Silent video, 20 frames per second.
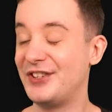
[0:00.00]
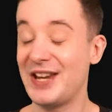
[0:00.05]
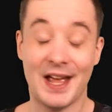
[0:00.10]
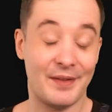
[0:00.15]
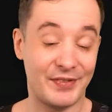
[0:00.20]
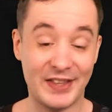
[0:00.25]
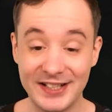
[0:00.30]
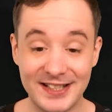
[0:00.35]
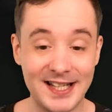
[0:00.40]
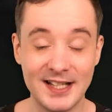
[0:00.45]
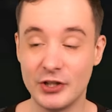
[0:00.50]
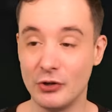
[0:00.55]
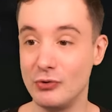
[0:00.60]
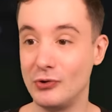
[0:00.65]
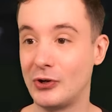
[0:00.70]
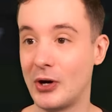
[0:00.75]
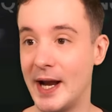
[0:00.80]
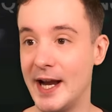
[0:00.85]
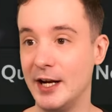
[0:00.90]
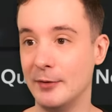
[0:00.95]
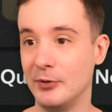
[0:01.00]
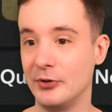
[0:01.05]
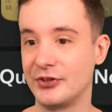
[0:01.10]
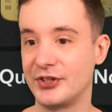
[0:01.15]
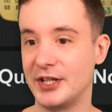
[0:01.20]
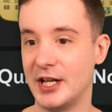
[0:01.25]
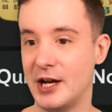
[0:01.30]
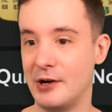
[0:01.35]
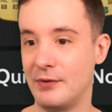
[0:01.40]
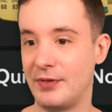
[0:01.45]
yeah, this is untradeable,
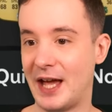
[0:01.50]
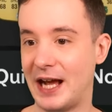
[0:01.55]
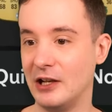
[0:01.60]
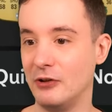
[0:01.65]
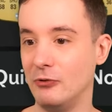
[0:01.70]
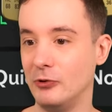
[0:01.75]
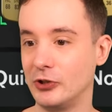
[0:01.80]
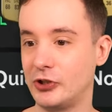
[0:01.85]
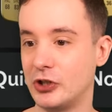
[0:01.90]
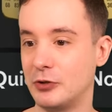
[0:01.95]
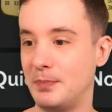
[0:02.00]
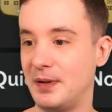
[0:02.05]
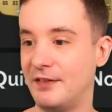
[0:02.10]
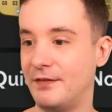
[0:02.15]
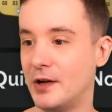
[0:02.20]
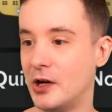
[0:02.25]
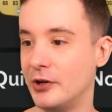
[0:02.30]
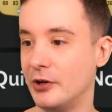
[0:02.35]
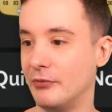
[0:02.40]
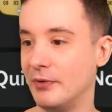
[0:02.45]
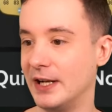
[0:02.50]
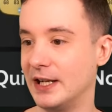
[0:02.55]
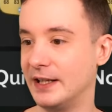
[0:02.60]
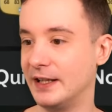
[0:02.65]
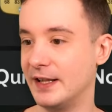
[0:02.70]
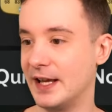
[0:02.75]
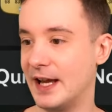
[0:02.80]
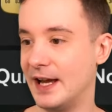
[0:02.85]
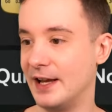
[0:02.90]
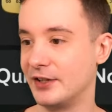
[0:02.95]
so that'll all just be fodder really
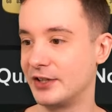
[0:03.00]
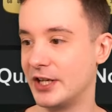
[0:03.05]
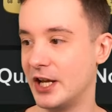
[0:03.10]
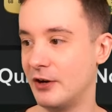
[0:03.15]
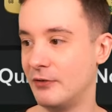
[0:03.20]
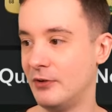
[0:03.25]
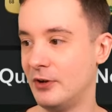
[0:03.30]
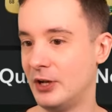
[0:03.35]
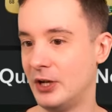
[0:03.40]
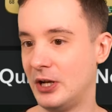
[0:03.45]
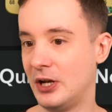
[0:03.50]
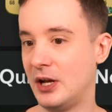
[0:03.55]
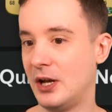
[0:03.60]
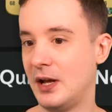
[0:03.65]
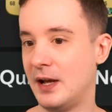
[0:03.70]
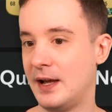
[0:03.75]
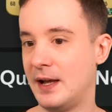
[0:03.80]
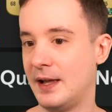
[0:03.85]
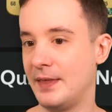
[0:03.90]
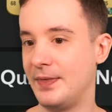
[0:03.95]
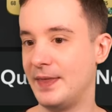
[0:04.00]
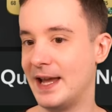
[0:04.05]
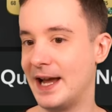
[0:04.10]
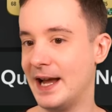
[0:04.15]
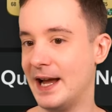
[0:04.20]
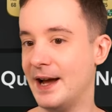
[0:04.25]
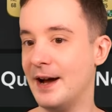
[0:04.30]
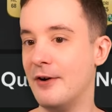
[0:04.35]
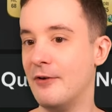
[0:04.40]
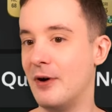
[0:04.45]
there. So
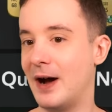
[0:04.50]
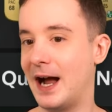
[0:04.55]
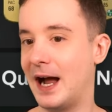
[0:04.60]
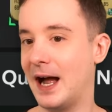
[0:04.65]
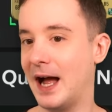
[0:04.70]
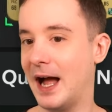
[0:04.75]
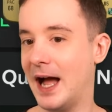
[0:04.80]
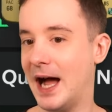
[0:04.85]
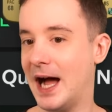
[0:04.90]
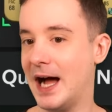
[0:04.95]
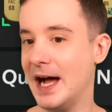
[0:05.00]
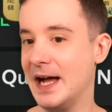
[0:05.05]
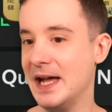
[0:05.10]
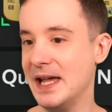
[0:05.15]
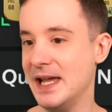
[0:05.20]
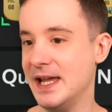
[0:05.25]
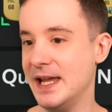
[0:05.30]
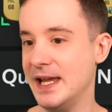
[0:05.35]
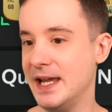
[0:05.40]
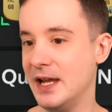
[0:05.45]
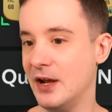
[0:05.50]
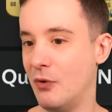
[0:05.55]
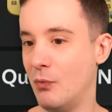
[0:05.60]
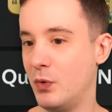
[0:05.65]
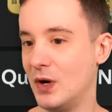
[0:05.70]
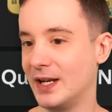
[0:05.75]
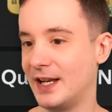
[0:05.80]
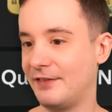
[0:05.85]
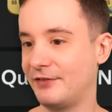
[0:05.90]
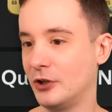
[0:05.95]
now I
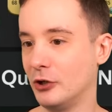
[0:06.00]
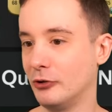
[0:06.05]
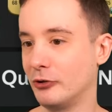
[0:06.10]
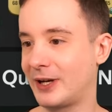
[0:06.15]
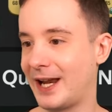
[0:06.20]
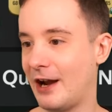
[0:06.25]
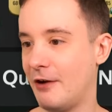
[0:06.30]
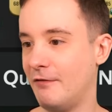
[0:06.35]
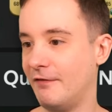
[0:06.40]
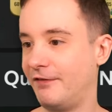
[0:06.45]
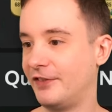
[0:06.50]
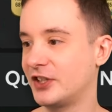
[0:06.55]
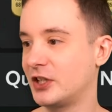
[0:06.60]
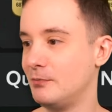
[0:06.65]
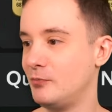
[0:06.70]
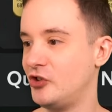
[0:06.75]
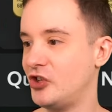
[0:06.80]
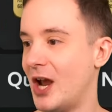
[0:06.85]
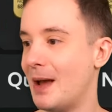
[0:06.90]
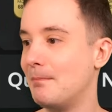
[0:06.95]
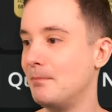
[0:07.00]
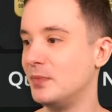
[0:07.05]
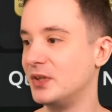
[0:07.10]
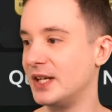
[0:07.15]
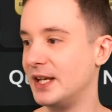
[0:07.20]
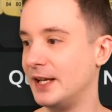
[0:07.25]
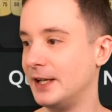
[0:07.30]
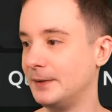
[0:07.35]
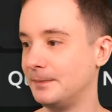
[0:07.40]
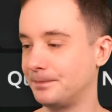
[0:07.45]
will have to look out for some gems
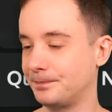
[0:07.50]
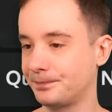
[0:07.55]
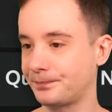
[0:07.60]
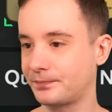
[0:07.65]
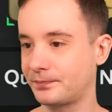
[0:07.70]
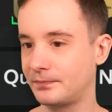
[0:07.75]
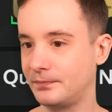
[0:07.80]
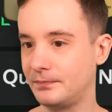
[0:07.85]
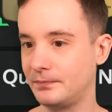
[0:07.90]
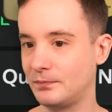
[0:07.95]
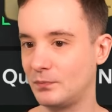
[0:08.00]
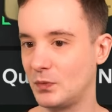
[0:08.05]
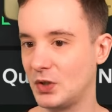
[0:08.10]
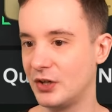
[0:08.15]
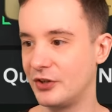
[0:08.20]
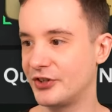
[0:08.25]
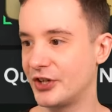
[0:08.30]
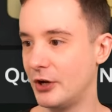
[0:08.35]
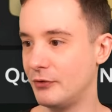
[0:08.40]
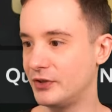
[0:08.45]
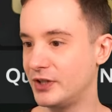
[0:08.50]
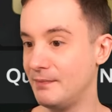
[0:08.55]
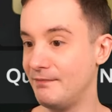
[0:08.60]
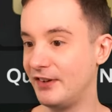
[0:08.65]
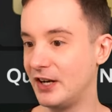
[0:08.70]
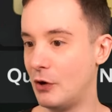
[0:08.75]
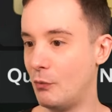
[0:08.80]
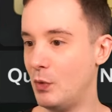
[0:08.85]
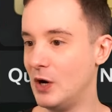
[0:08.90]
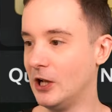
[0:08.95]
here. So
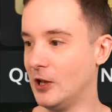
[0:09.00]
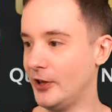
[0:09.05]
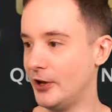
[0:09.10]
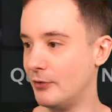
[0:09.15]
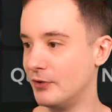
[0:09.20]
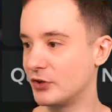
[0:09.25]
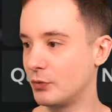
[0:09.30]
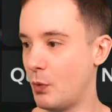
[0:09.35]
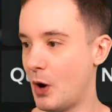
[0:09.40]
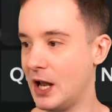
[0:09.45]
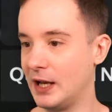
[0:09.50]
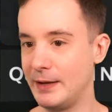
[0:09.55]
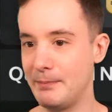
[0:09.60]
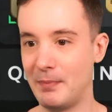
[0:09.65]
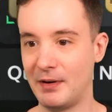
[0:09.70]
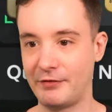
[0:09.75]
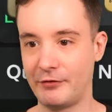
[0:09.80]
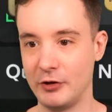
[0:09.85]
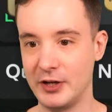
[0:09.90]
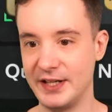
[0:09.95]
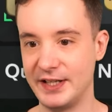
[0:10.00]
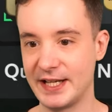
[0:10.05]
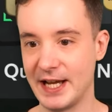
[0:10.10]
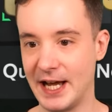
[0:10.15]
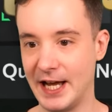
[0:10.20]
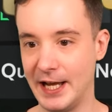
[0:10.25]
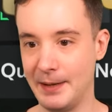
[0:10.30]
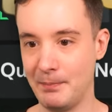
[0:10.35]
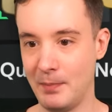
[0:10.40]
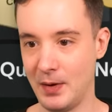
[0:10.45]
something I will do as well in my free
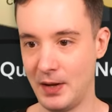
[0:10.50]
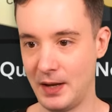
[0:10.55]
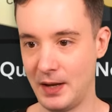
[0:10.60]
time